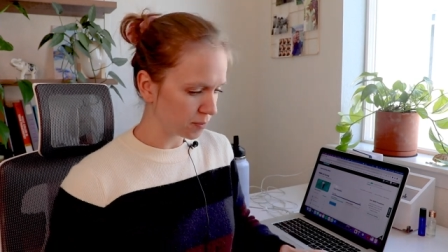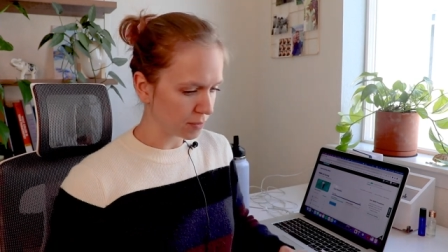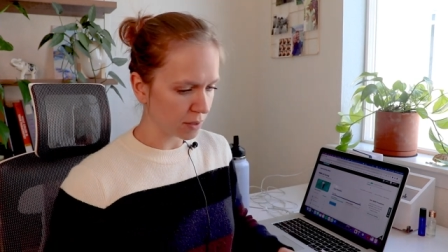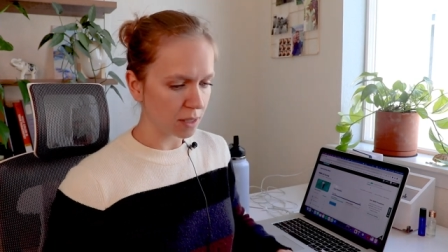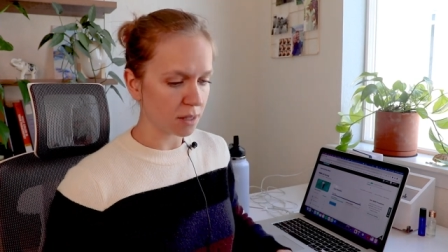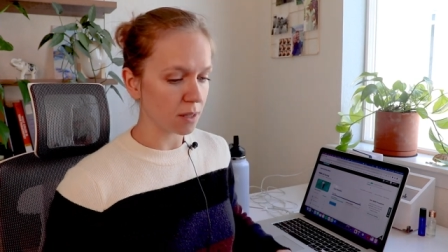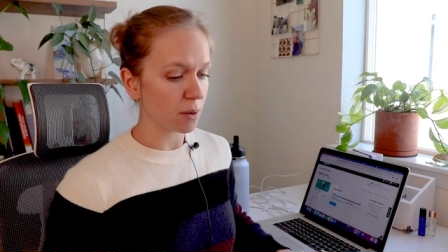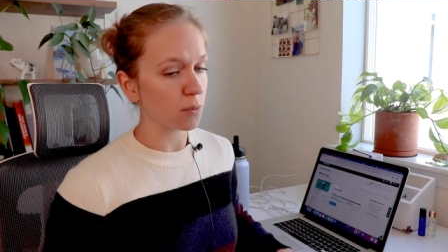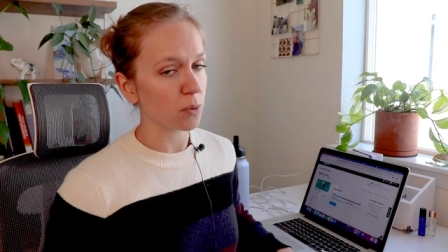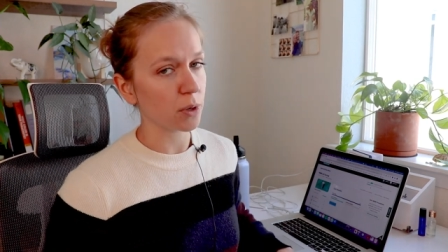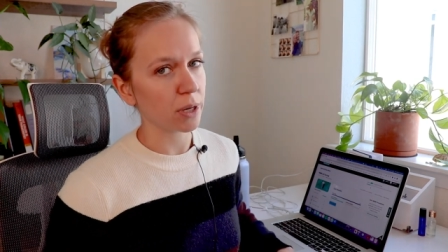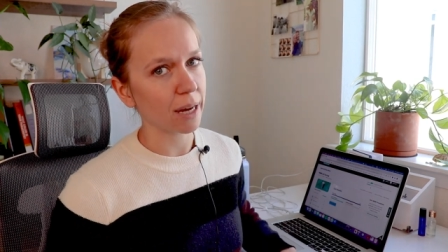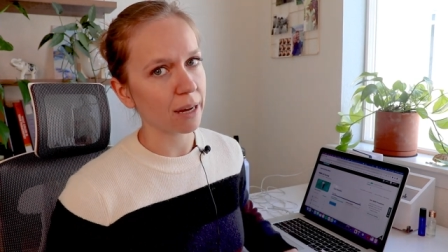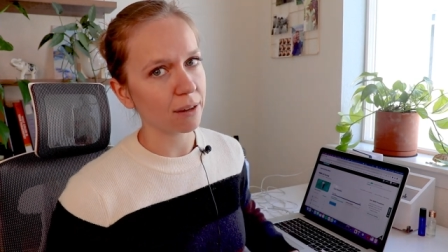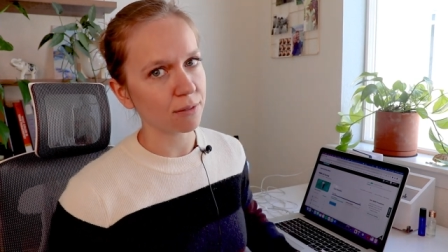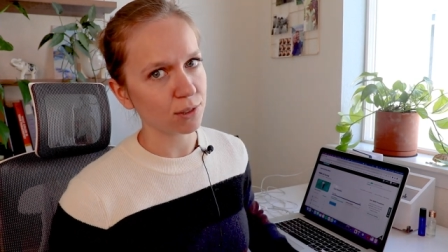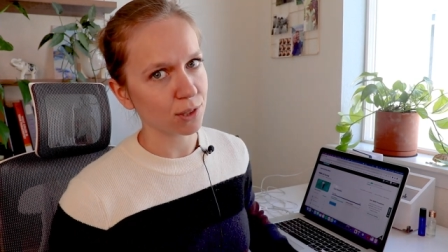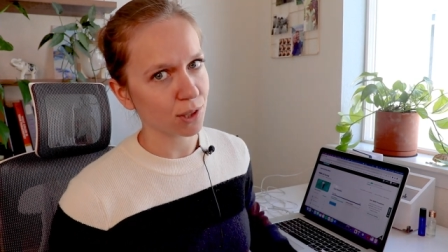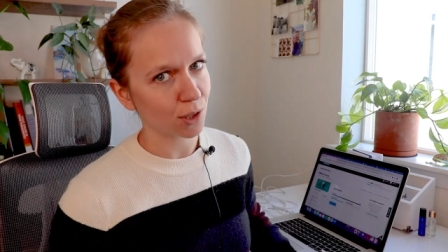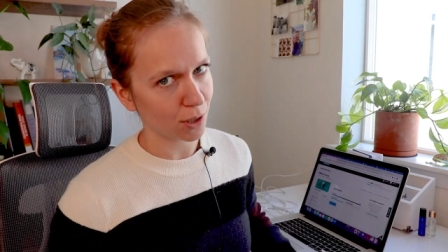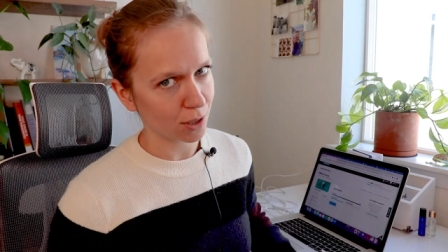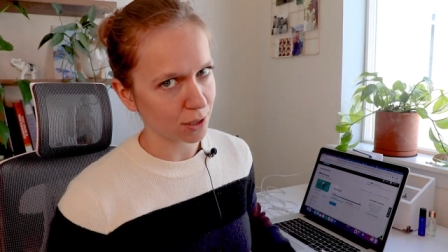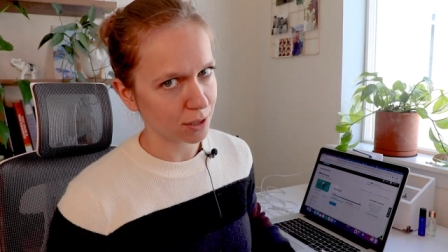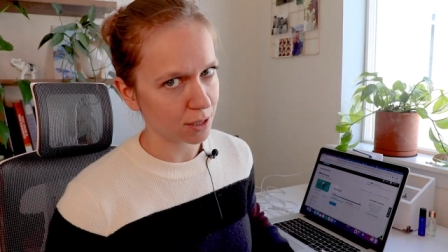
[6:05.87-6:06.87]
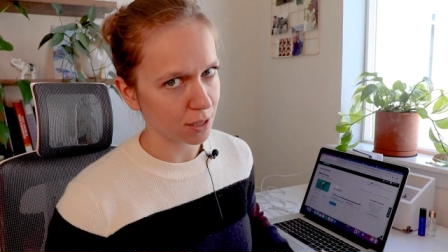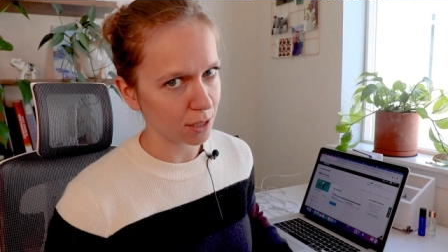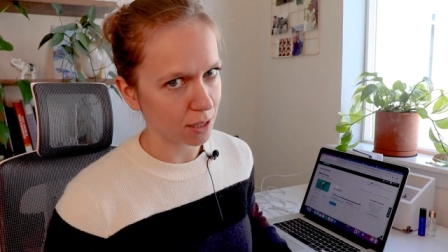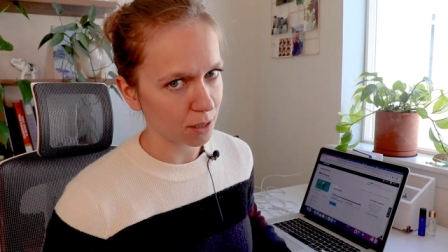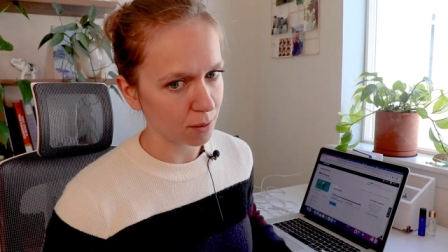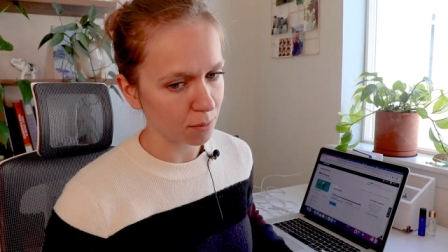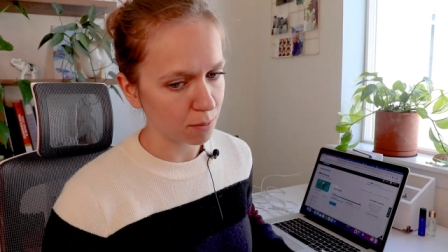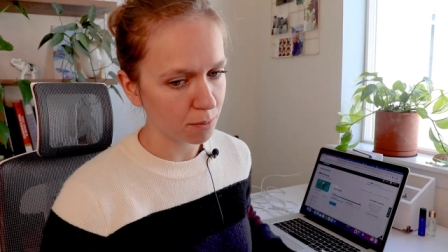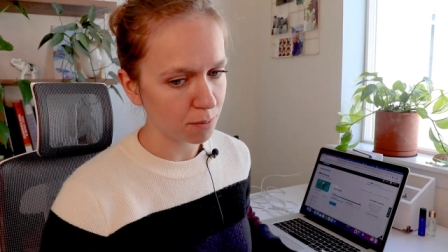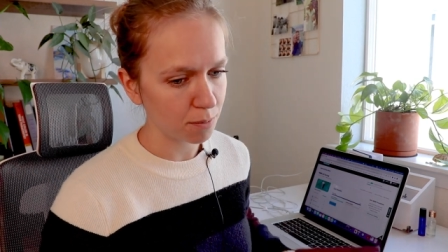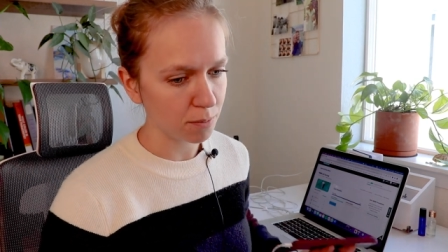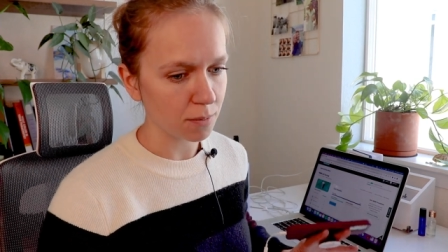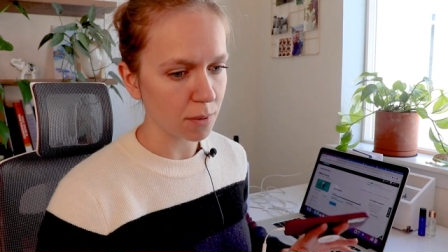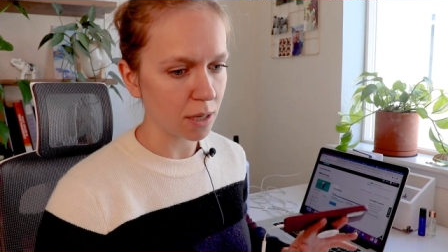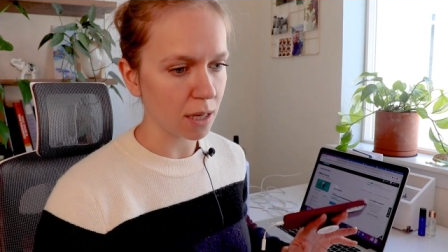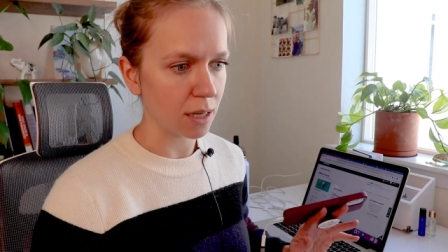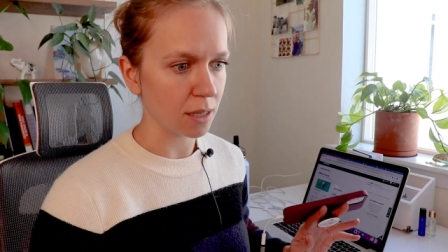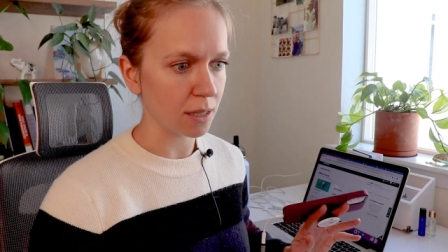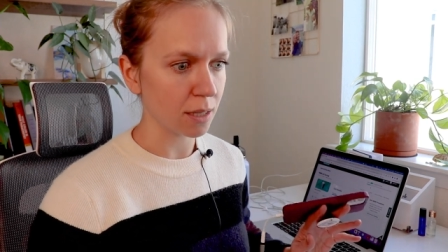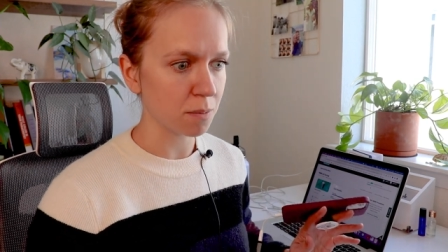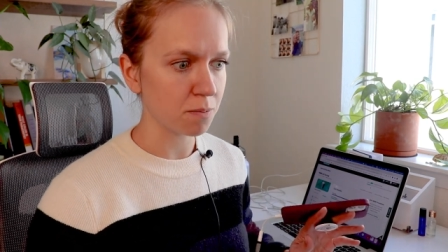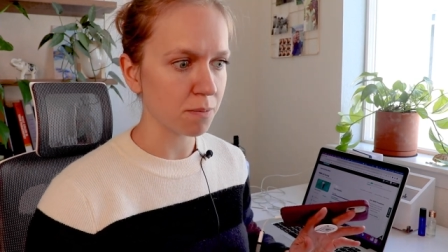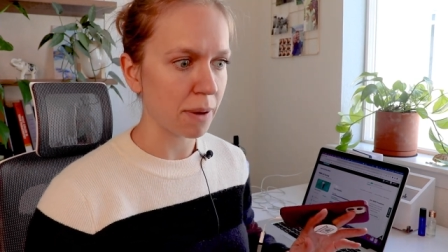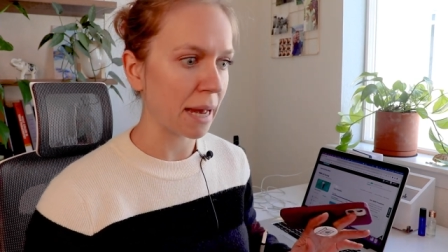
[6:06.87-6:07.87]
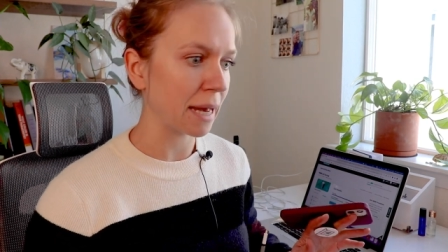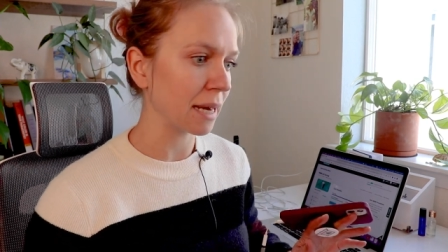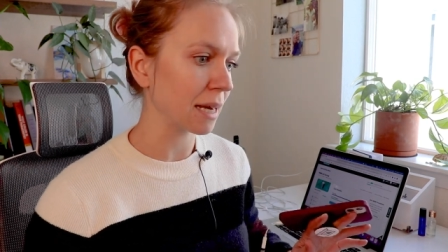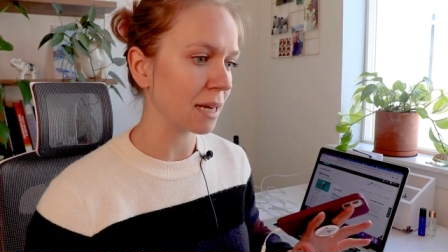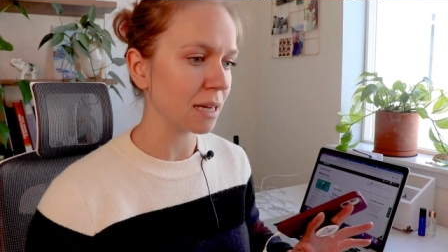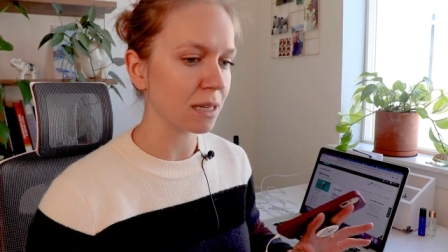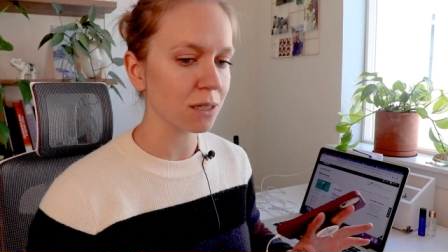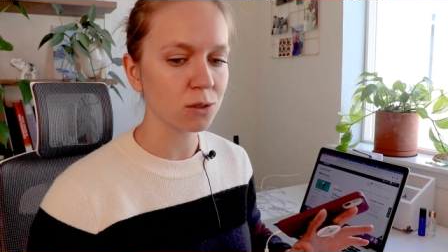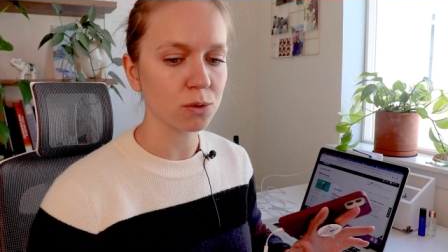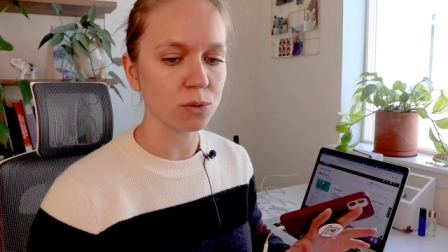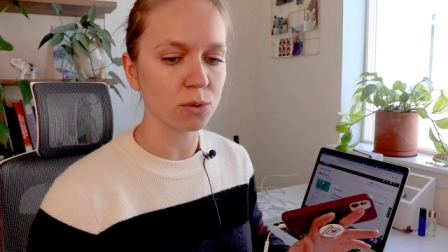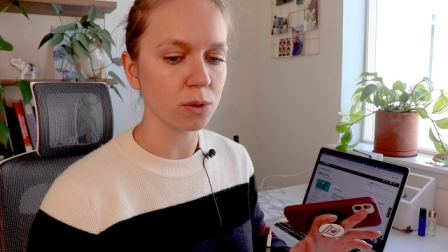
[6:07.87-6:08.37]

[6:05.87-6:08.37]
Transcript: And then we have naughty, like pancakes